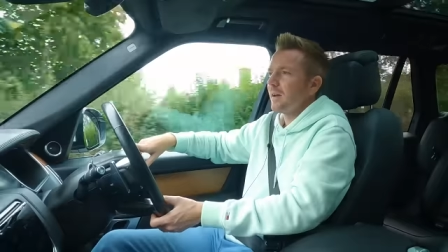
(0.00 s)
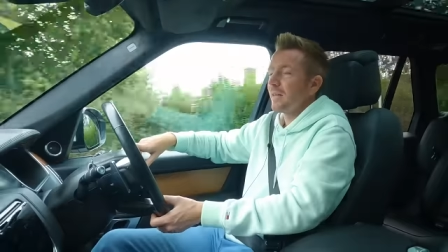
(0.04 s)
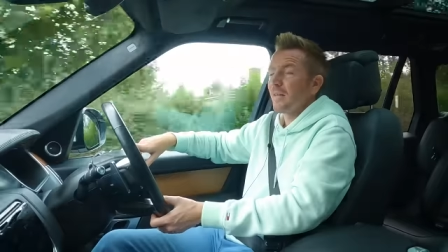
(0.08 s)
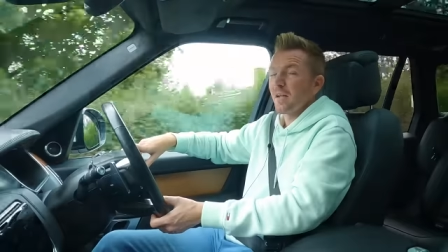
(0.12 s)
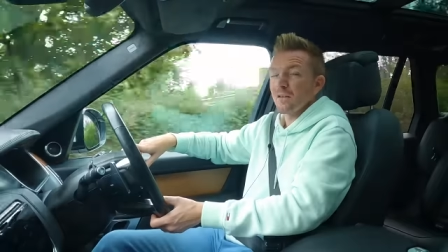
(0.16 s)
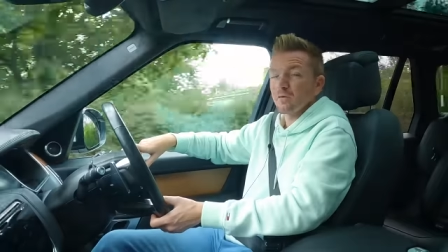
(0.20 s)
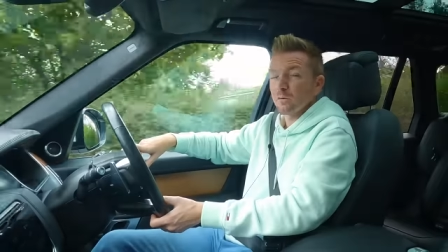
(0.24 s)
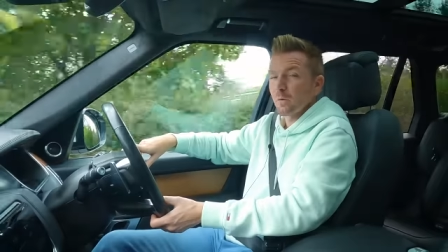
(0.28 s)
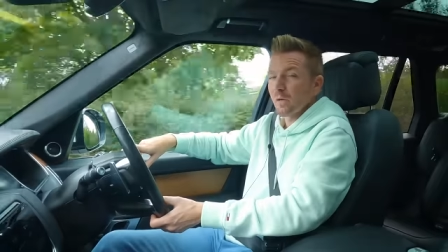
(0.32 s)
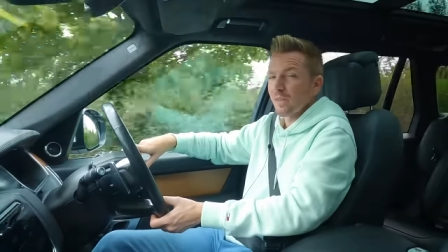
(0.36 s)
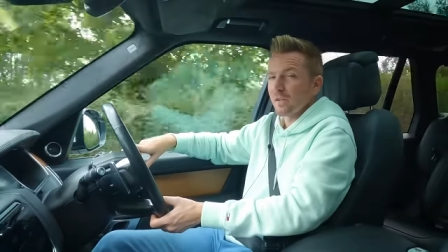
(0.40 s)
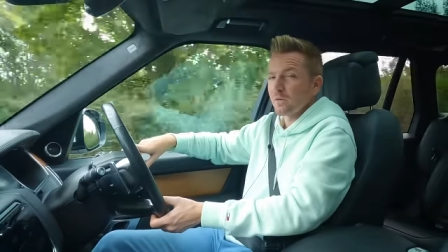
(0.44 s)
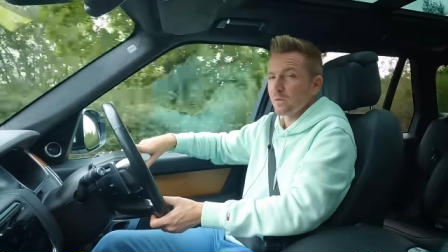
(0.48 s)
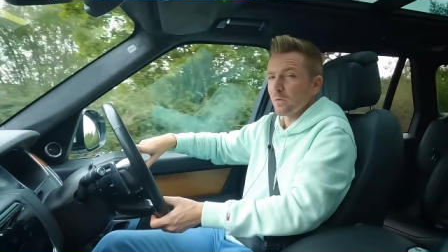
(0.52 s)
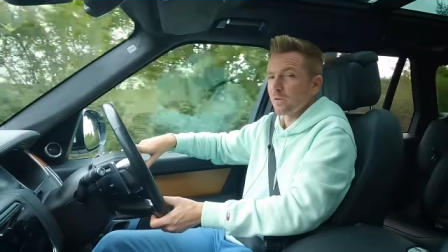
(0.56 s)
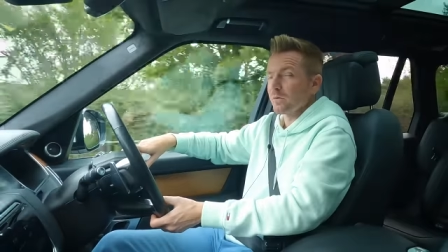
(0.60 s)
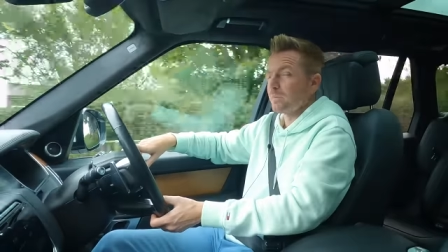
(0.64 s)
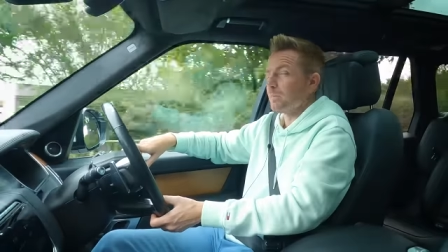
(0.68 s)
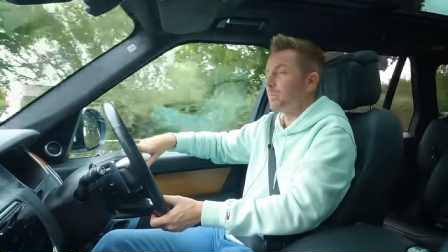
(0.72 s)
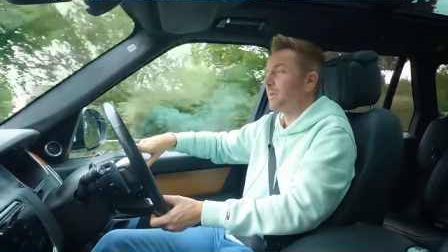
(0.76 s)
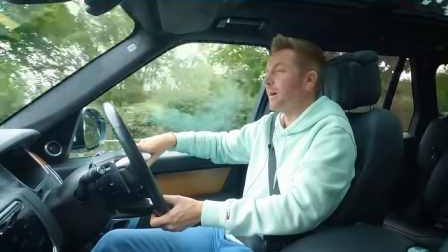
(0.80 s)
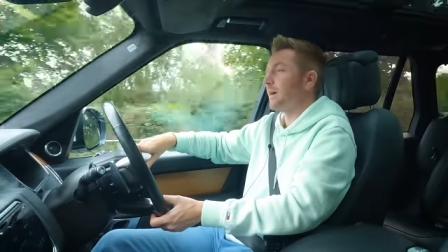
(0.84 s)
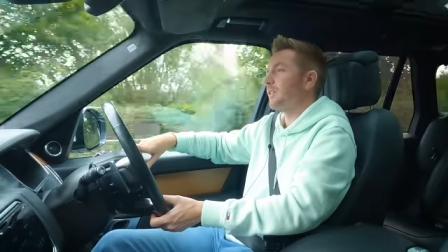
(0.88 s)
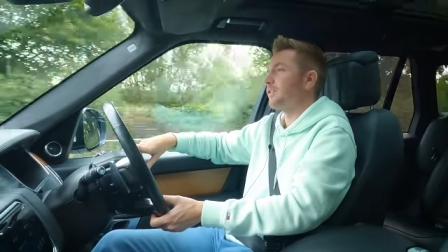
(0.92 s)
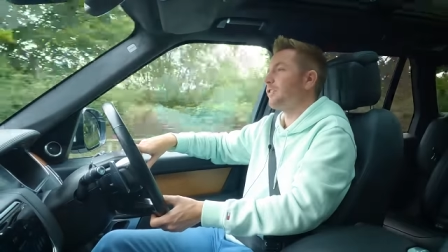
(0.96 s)
And that's why this
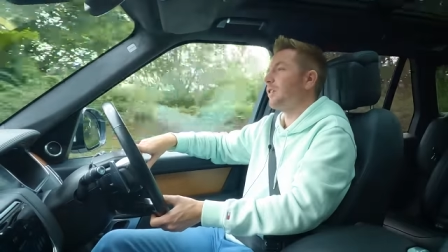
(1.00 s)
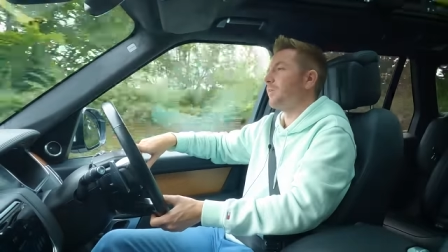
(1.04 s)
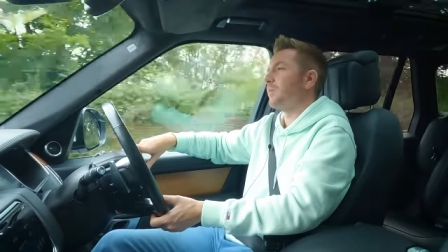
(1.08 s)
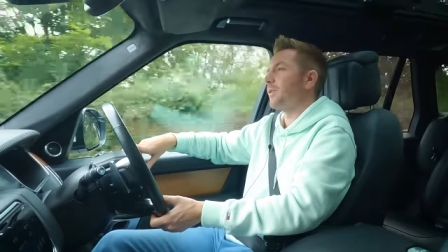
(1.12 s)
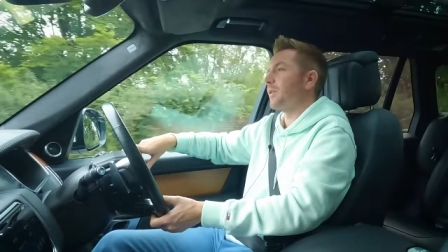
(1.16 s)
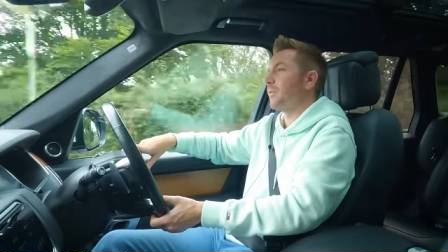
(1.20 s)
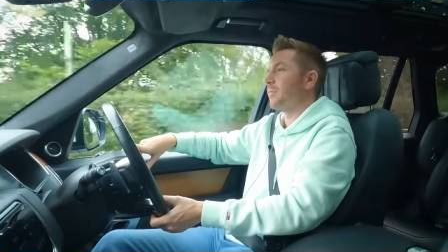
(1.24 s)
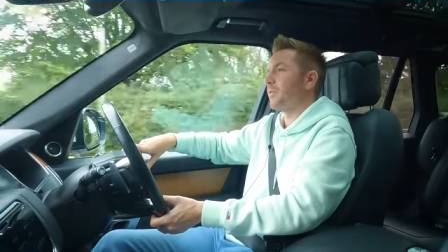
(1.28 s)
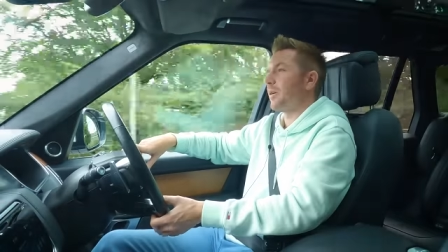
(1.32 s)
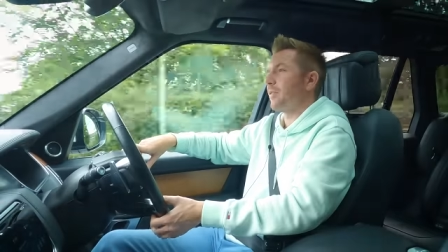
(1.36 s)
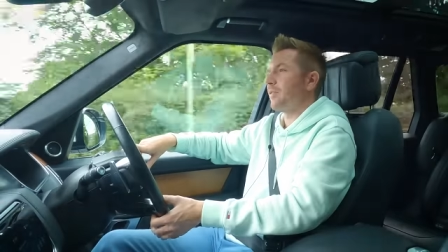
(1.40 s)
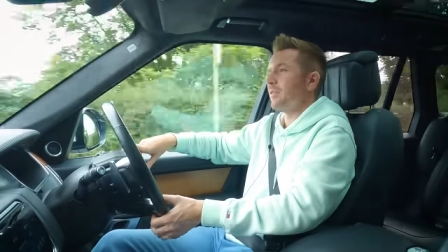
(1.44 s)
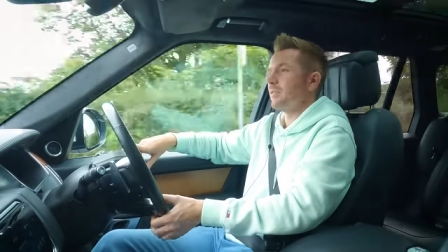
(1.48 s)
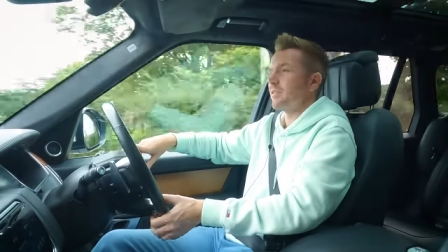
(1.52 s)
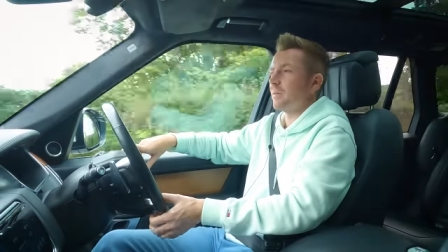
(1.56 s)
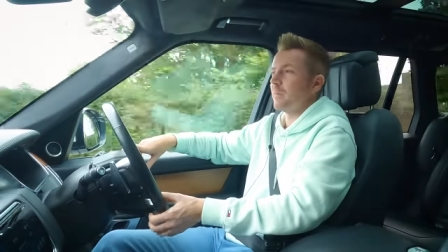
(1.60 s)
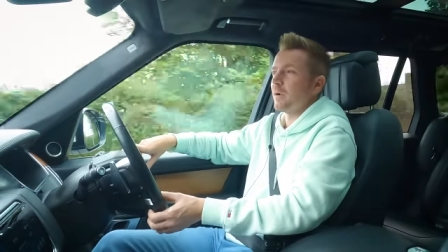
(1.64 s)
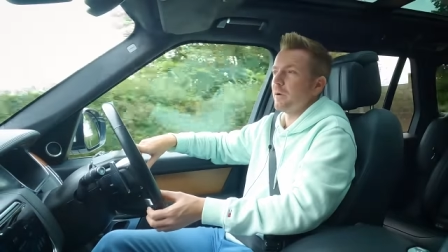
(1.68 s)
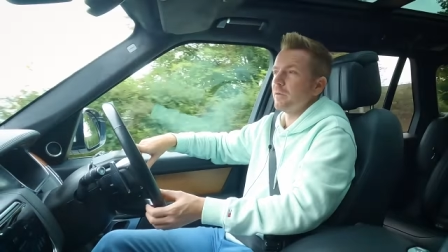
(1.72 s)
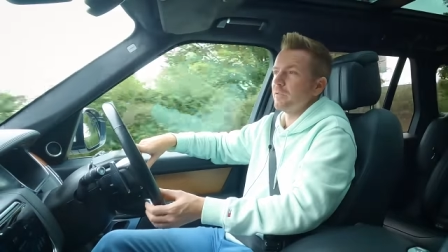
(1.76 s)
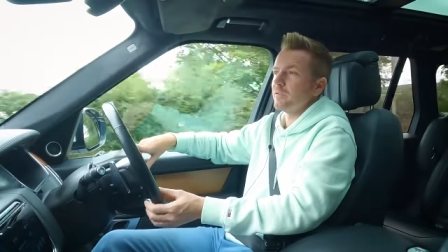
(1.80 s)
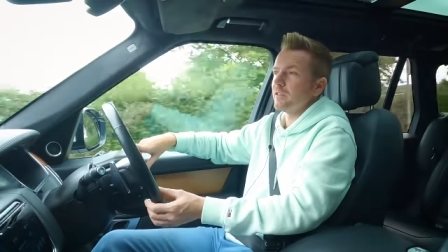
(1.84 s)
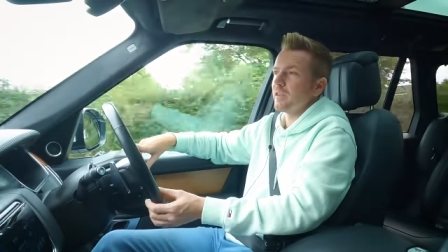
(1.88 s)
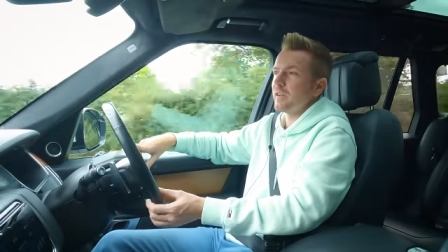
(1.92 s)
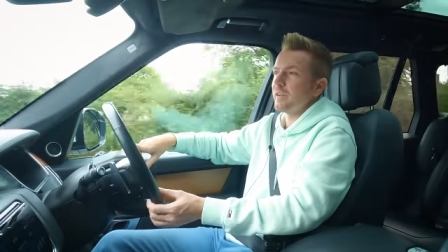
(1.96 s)
wasn't picked up on the previous MOT.